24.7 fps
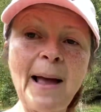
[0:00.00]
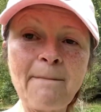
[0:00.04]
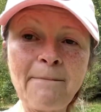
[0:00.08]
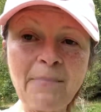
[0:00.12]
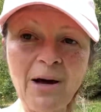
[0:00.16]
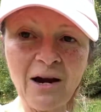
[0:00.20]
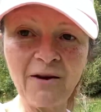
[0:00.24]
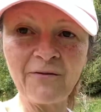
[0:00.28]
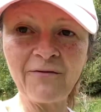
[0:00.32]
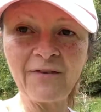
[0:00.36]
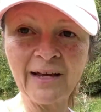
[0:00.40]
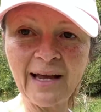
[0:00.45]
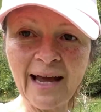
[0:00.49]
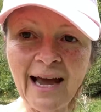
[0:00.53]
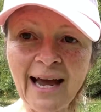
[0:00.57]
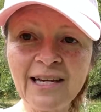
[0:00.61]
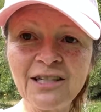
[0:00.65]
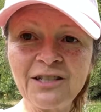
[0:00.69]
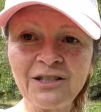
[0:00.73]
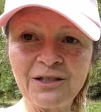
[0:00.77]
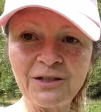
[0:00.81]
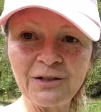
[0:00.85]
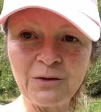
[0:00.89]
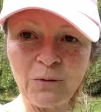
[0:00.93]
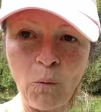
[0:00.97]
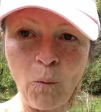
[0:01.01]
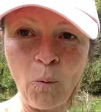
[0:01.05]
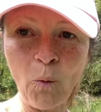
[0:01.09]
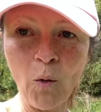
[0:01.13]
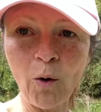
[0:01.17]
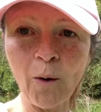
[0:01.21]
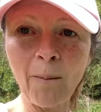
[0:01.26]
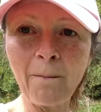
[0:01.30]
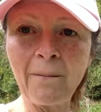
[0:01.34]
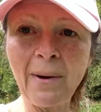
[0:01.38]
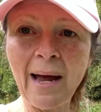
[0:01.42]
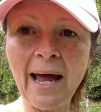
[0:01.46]
modifications
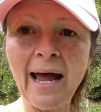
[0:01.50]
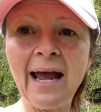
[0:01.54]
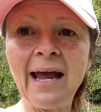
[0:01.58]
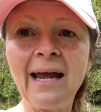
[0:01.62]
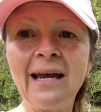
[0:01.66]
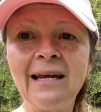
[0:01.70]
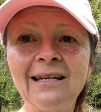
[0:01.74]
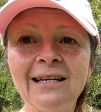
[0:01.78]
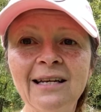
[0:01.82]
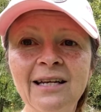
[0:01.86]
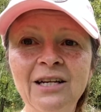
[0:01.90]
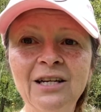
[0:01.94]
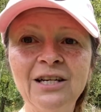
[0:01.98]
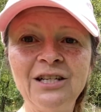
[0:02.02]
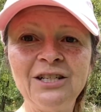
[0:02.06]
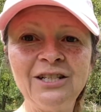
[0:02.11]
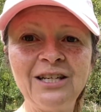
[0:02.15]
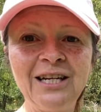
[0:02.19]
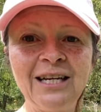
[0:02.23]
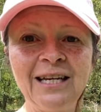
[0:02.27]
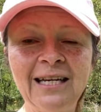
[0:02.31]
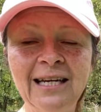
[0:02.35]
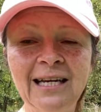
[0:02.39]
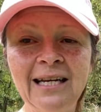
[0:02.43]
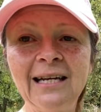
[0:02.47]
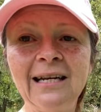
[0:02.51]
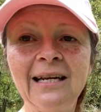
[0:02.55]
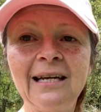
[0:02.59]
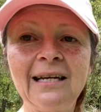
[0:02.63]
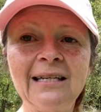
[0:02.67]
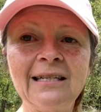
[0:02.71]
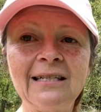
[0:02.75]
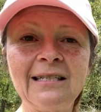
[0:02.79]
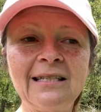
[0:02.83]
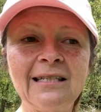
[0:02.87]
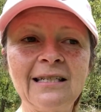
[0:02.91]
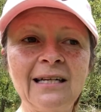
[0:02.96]
were made to get
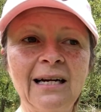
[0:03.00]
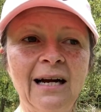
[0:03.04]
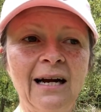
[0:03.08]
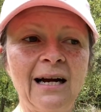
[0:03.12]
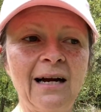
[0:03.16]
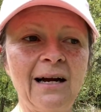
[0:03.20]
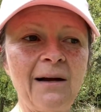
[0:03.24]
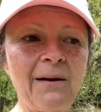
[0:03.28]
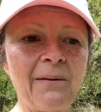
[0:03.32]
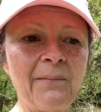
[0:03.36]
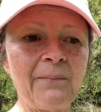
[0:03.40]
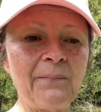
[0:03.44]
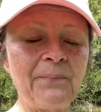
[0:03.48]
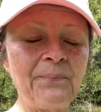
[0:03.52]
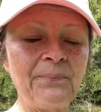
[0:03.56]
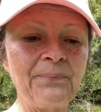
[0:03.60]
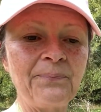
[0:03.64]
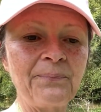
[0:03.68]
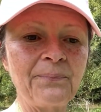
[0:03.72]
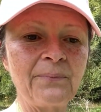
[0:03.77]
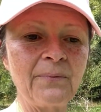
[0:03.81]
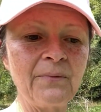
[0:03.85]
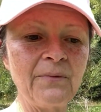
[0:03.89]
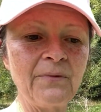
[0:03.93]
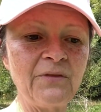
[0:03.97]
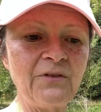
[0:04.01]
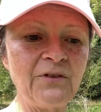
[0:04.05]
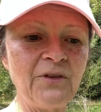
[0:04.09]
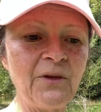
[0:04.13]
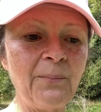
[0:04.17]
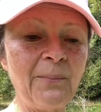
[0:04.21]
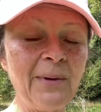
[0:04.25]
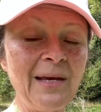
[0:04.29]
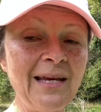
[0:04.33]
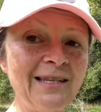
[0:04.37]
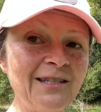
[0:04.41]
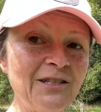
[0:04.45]
it to
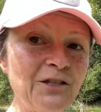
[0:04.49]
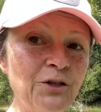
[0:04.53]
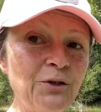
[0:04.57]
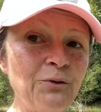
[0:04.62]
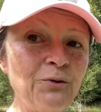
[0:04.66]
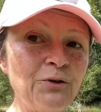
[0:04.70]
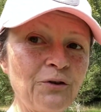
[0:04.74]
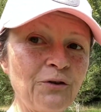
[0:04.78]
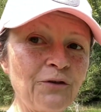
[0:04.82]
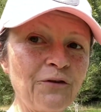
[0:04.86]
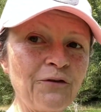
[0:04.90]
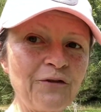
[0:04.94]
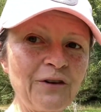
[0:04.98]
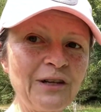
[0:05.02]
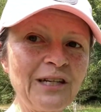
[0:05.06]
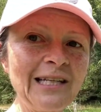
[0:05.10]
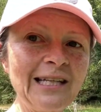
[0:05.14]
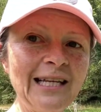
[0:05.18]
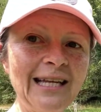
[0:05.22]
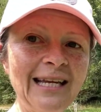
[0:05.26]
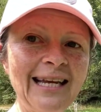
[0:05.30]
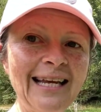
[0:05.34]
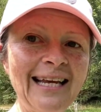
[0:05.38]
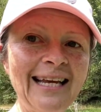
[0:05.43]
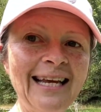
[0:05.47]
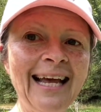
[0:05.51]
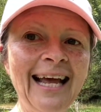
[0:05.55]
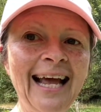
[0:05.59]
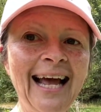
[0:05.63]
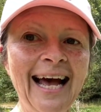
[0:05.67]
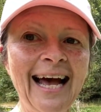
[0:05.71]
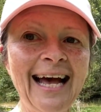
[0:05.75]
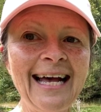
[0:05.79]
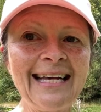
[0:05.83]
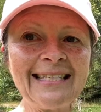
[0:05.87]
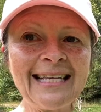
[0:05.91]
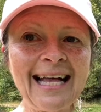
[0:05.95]
be as user-friendly
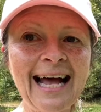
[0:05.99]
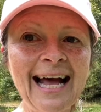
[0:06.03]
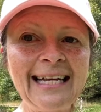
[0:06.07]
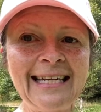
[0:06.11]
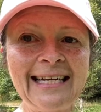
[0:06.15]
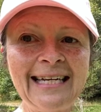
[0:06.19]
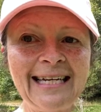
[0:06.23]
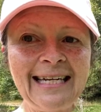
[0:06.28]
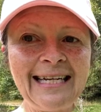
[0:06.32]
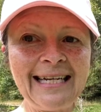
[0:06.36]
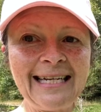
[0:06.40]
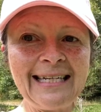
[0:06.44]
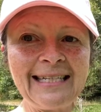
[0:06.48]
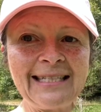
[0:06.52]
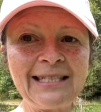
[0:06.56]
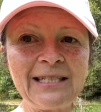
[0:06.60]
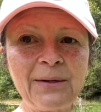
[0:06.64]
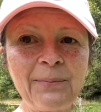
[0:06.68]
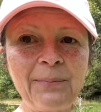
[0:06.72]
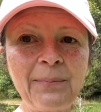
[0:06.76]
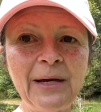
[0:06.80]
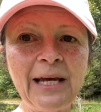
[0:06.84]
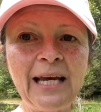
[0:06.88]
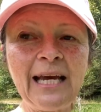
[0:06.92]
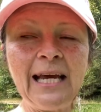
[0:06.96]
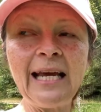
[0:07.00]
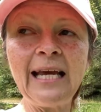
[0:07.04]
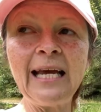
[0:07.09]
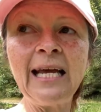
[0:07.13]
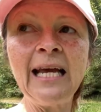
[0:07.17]
as I needed it to be.